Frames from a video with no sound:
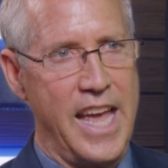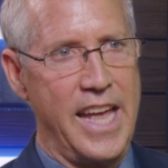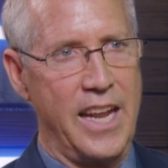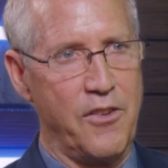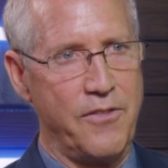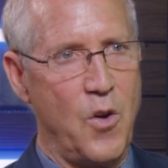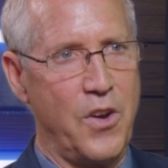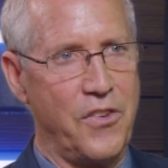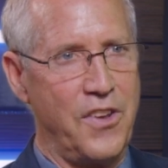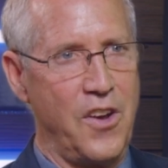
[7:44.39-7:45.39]
and it's
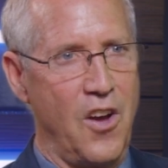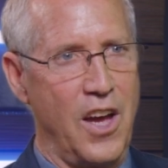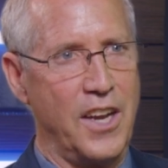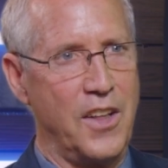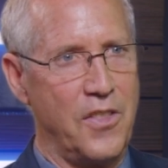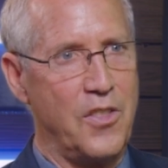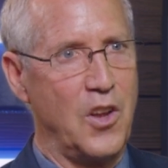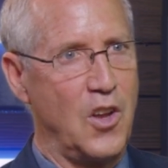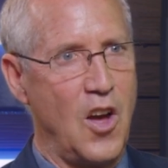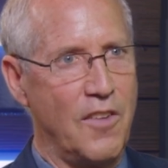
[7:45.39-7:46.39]
focusing on
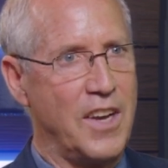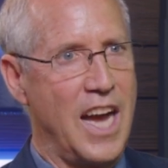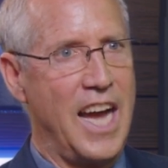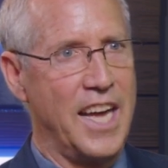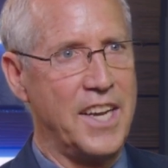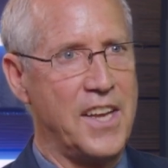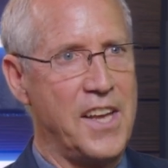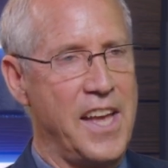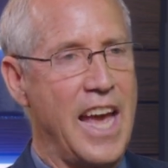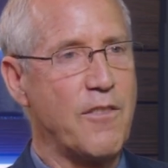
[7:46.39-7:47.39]
the law of God. That's right.